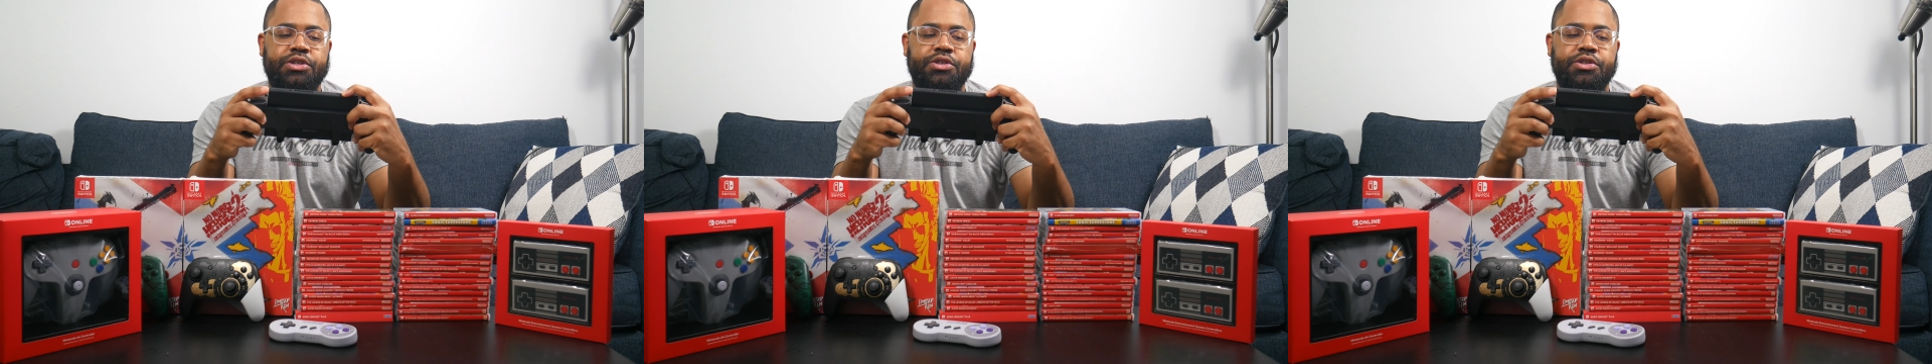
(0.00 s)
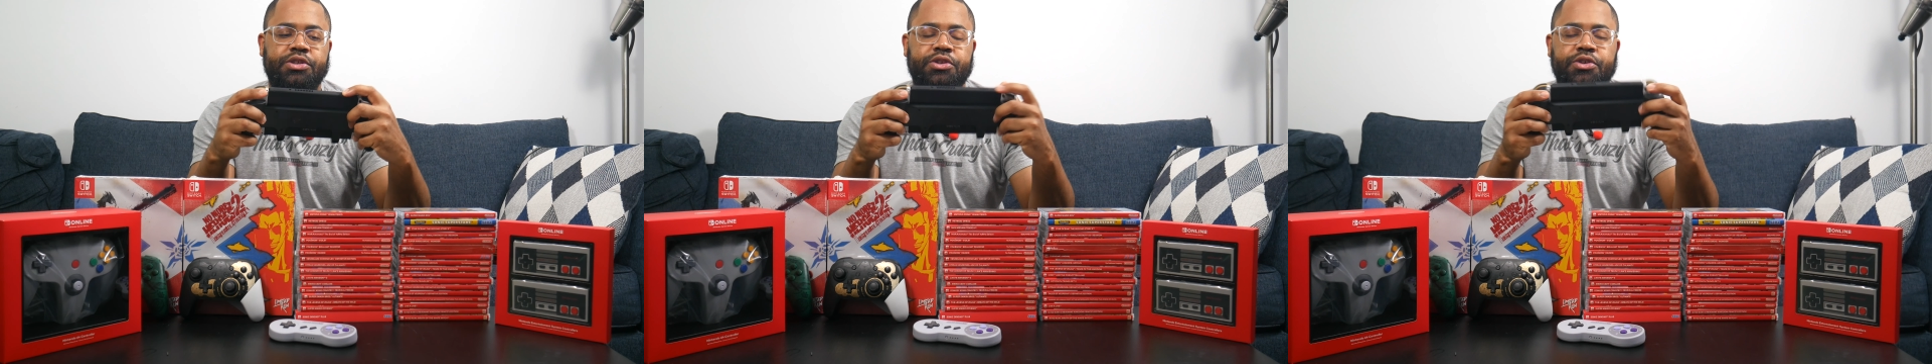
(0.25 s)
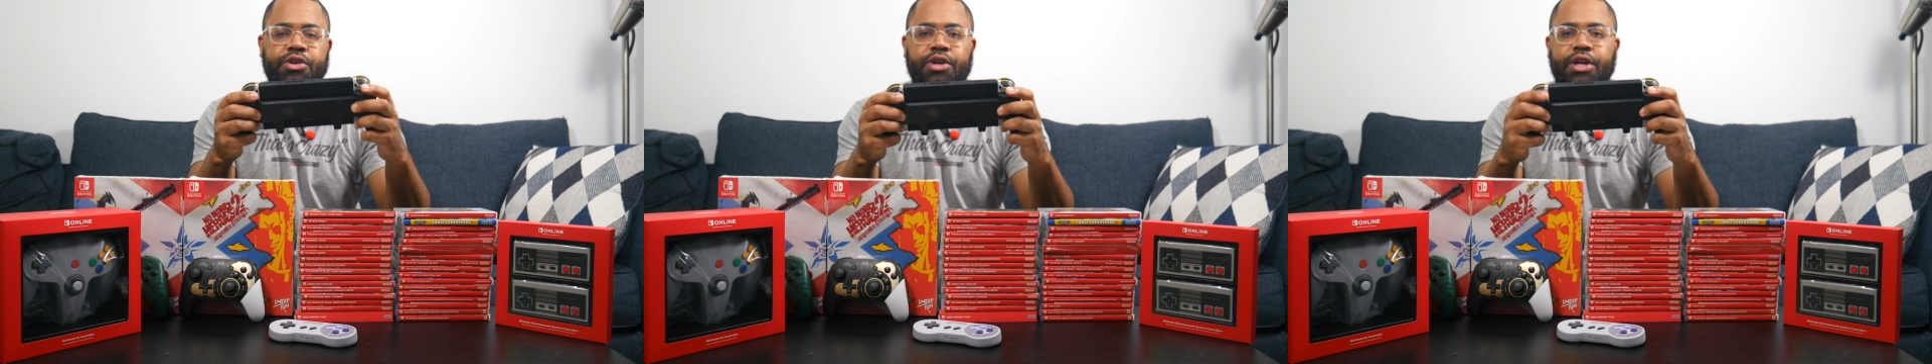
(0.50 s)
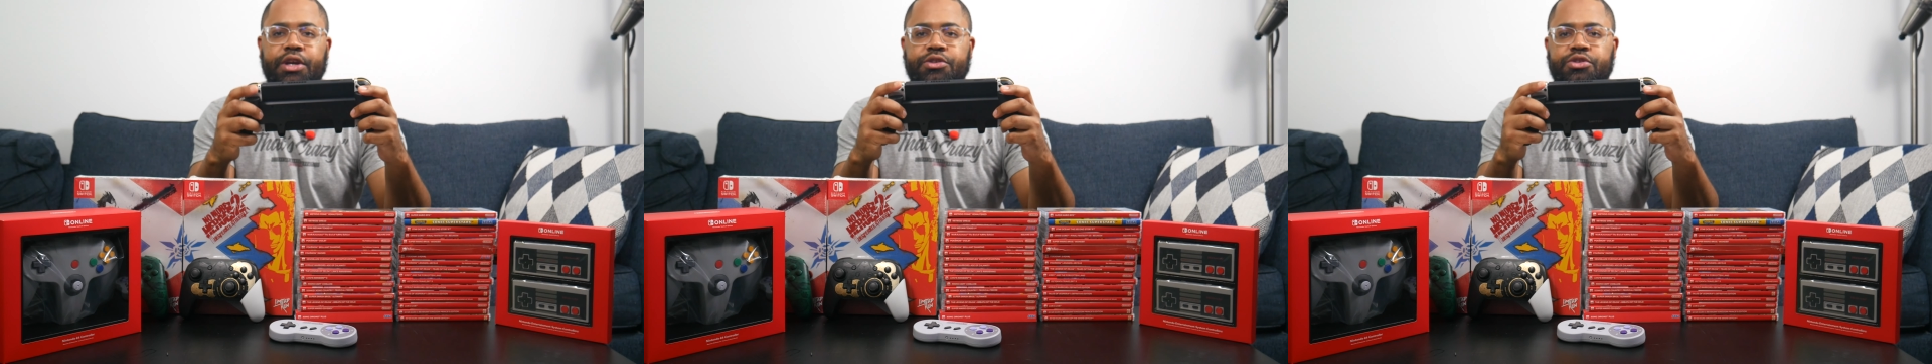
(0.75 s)
You know, your
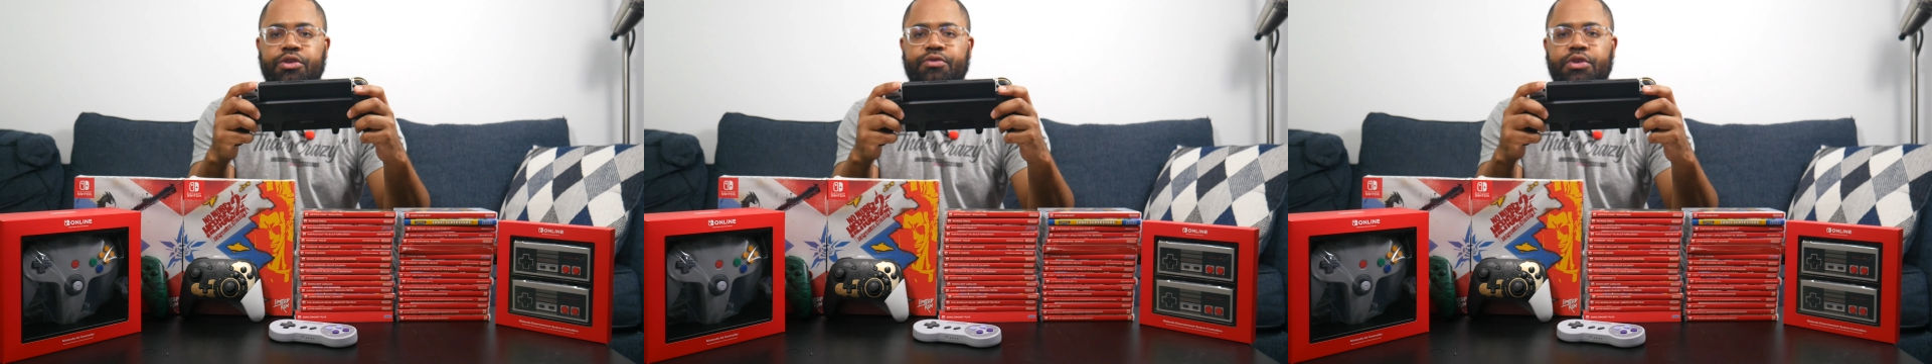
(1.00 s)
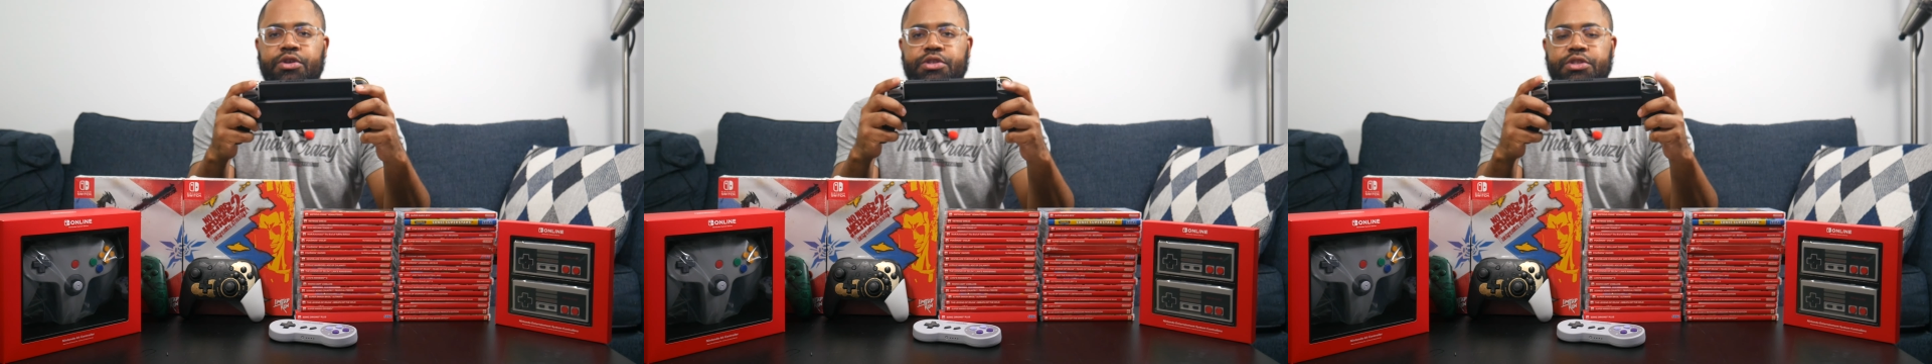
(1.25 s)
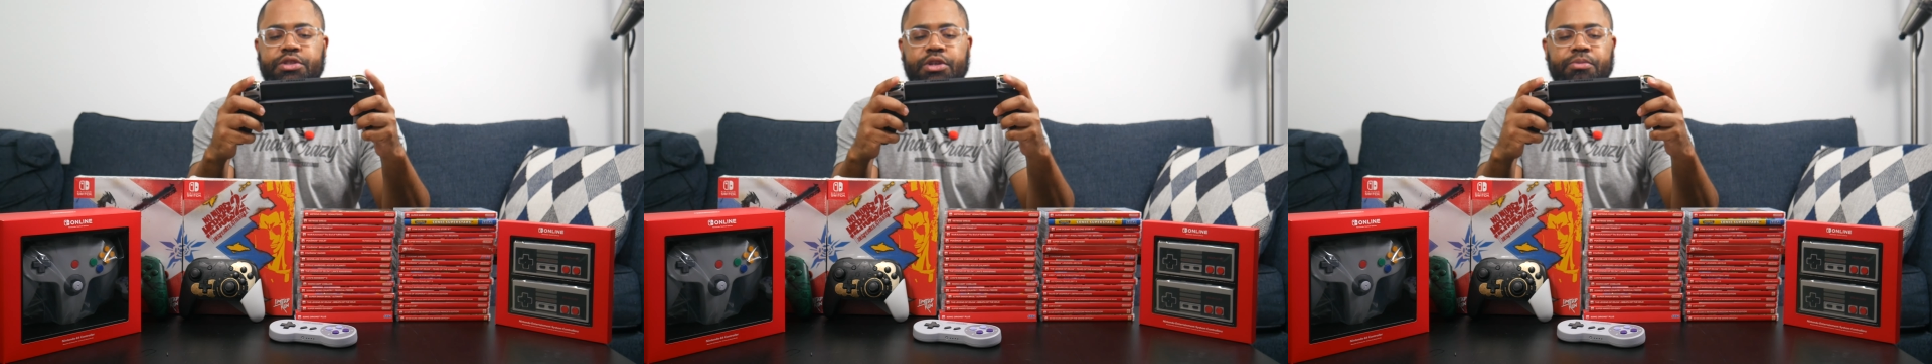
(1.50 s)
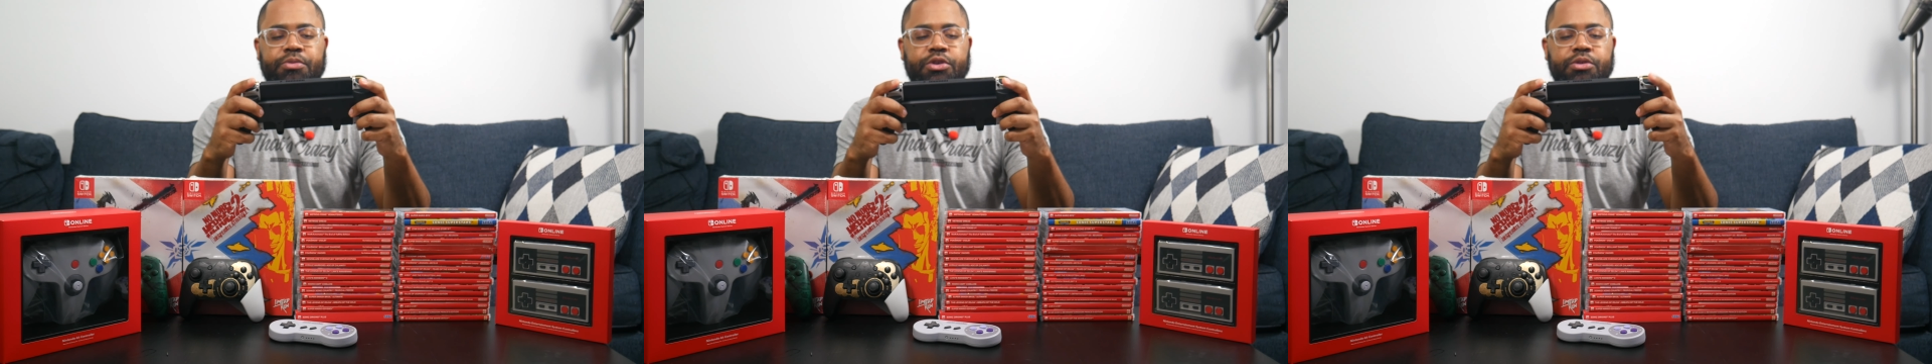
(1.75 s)
hands start falling asleep
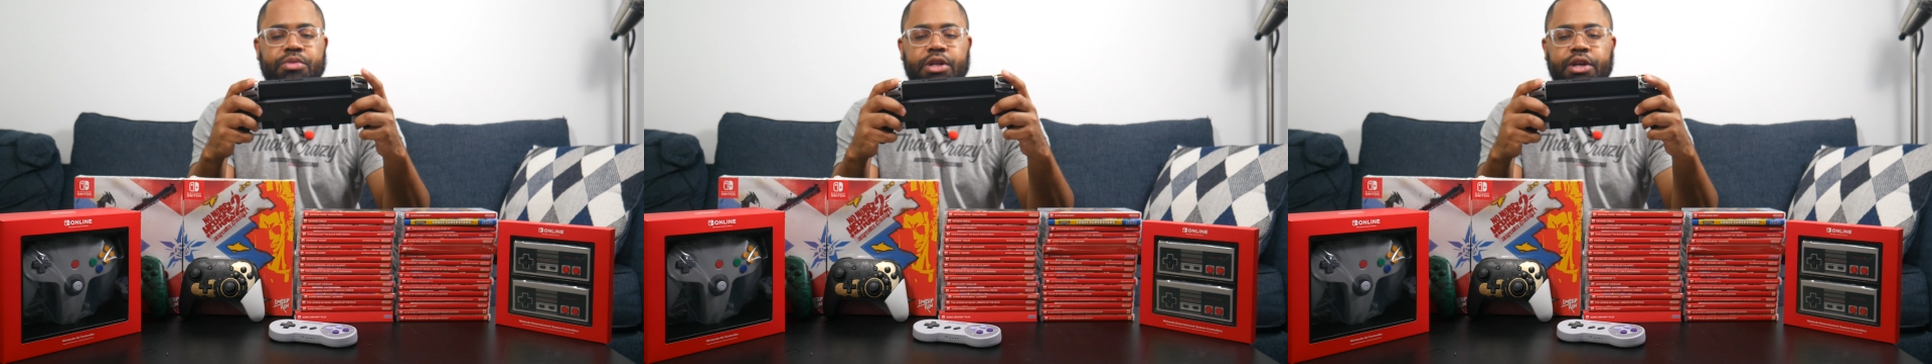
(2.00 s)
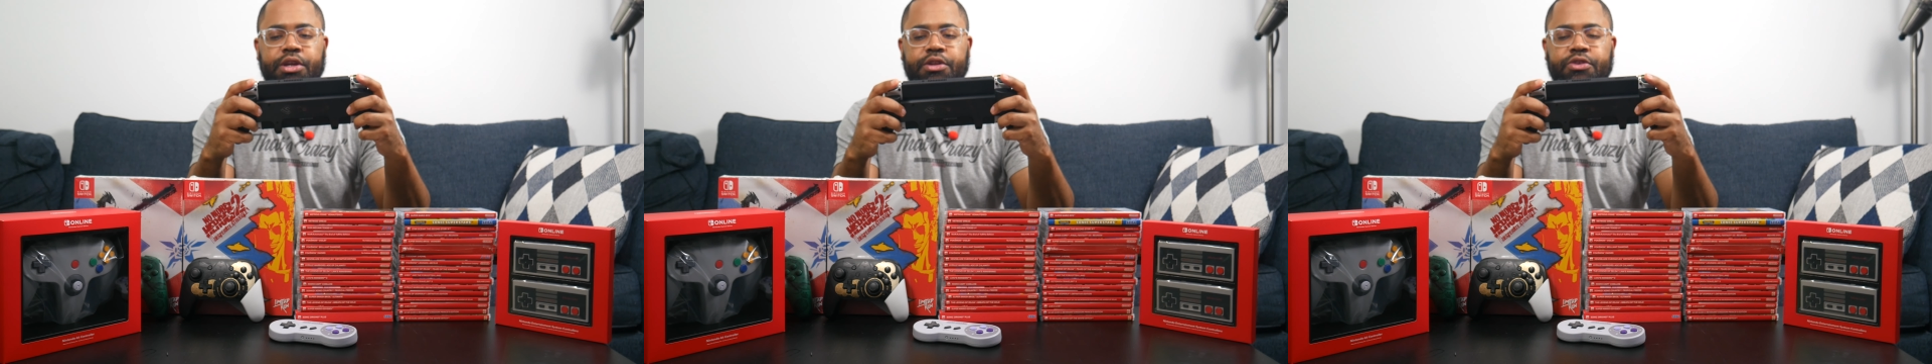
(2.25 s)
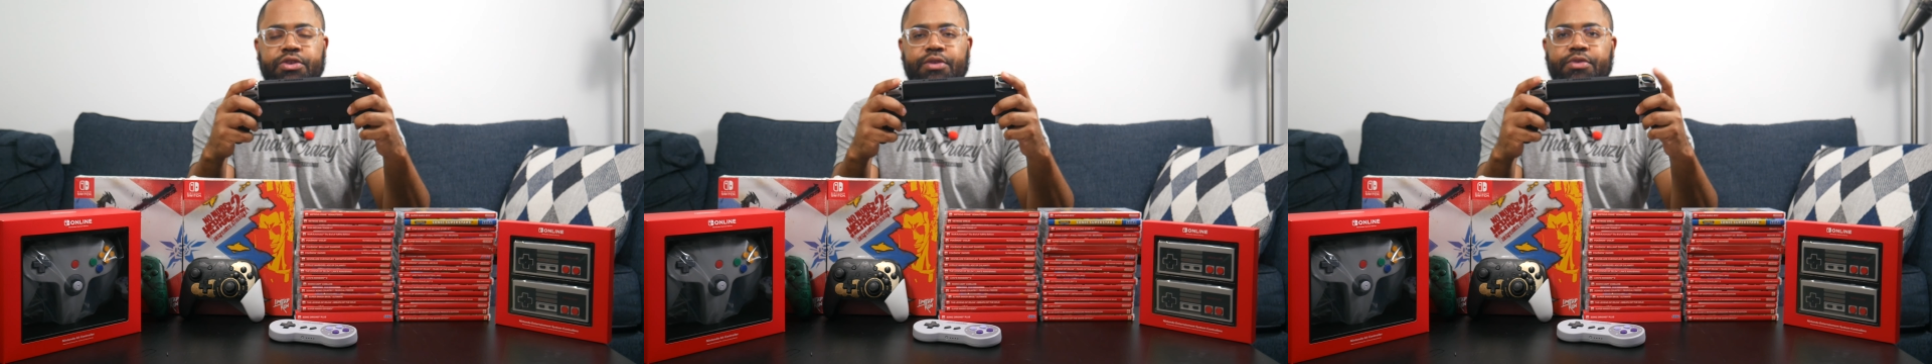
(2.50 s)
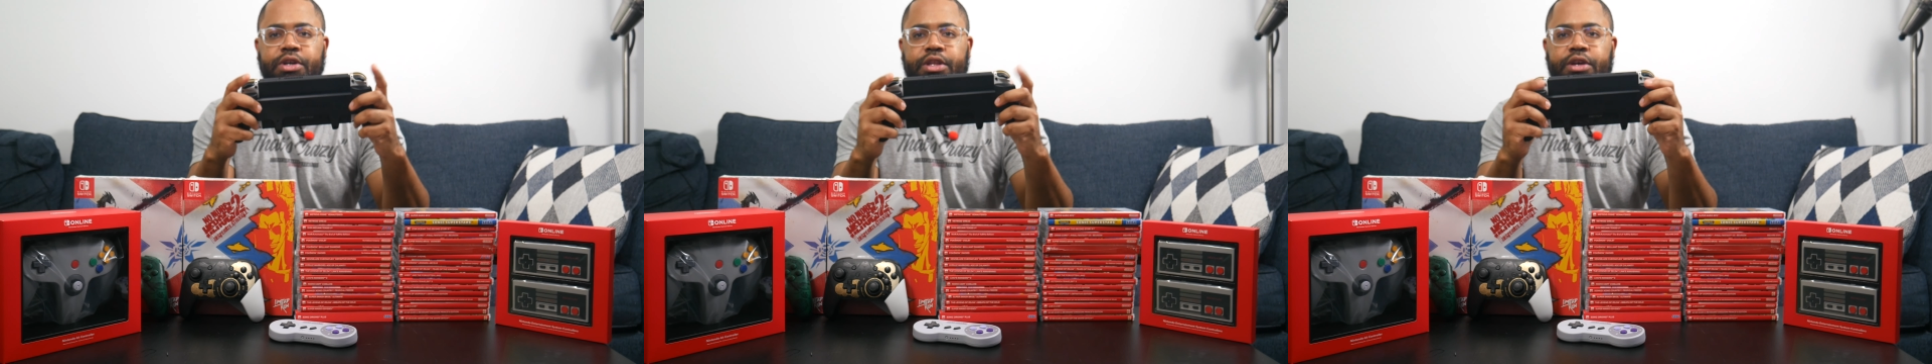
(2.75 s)
when you're playing and stuff
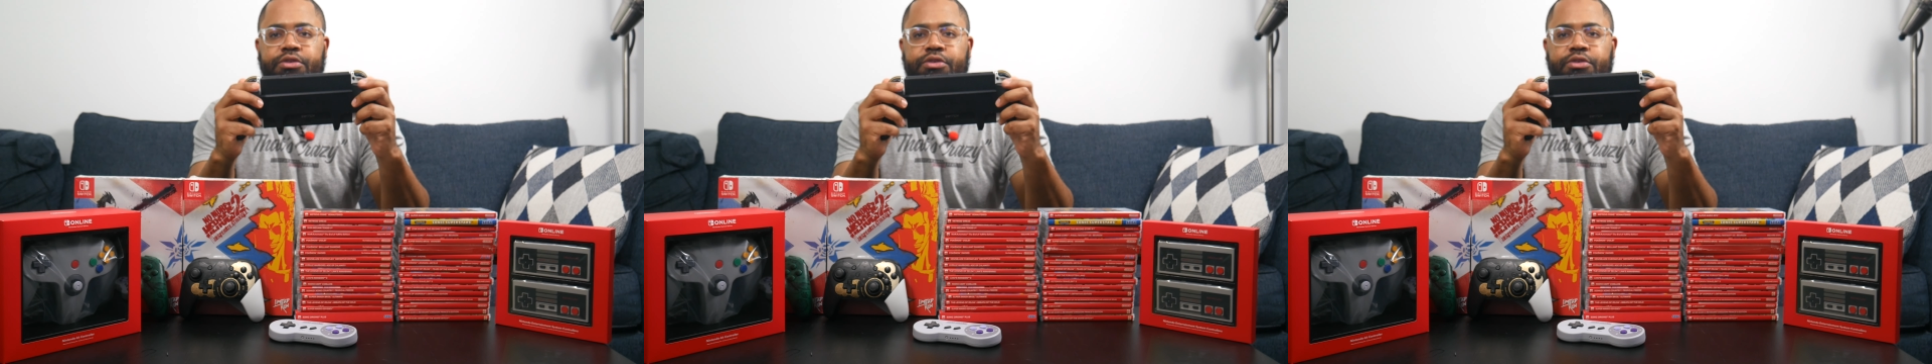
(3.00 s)
like that.